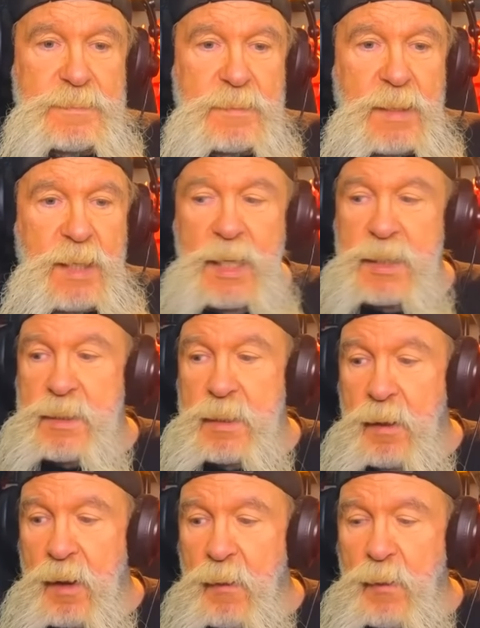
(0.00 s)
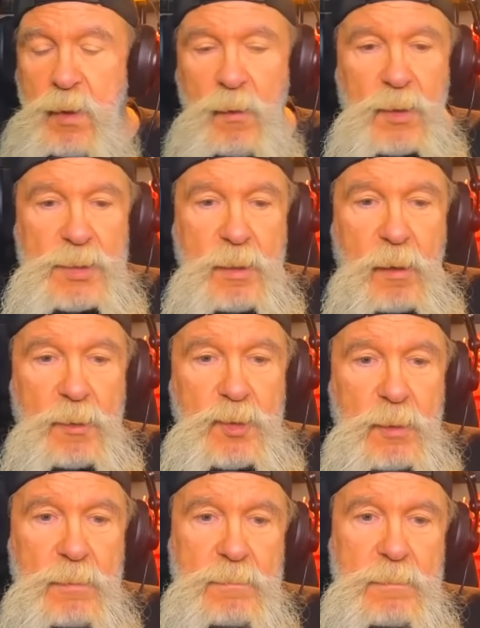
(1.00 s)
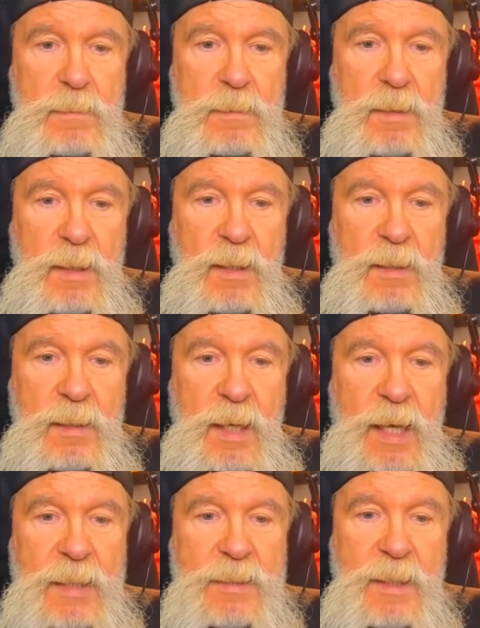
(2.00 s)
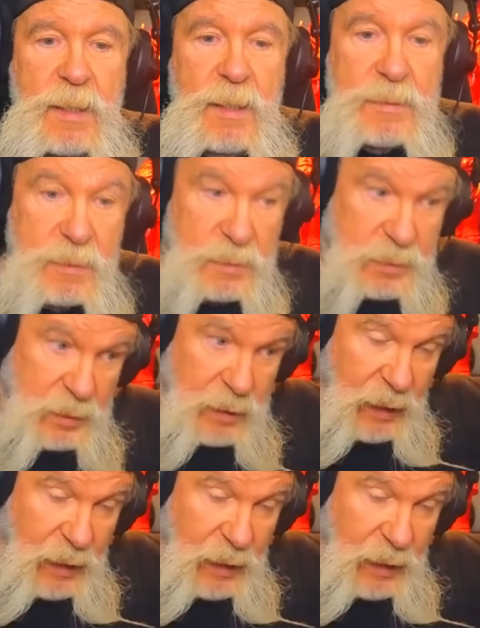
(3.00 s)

and he said, "Ah, oh, we're going to start you at the at this.